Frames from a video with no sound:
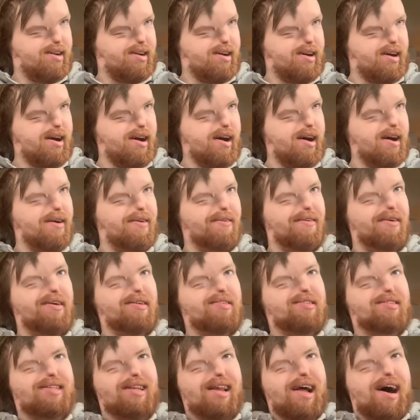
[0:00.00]
Oh,
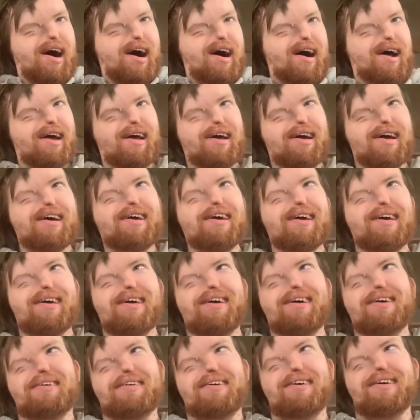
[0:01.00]
it's not.
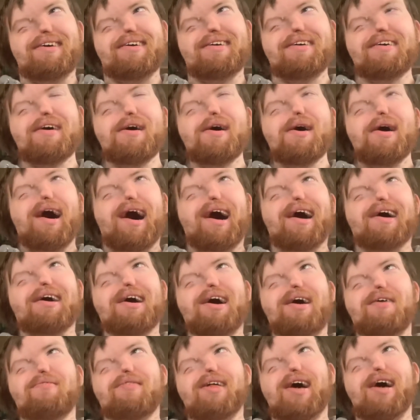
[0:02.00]
I
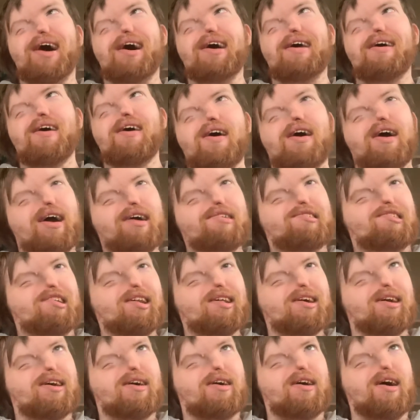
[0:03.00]
love that. Is it
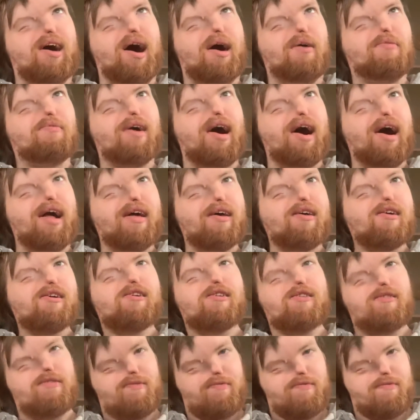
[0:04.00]
a love letter?
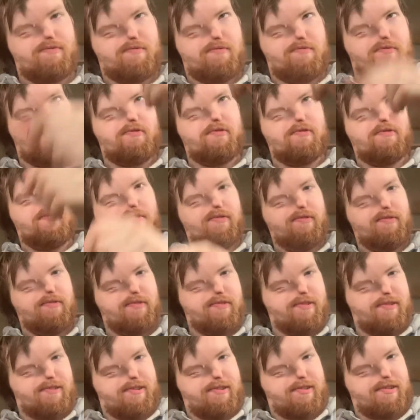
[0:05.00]

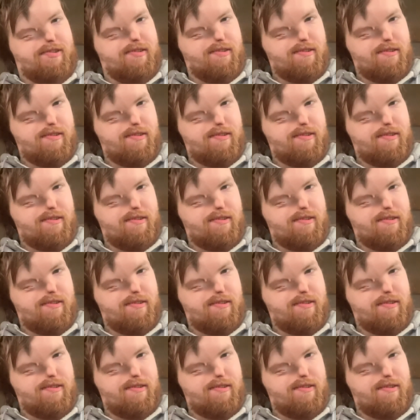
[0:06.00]
Shh.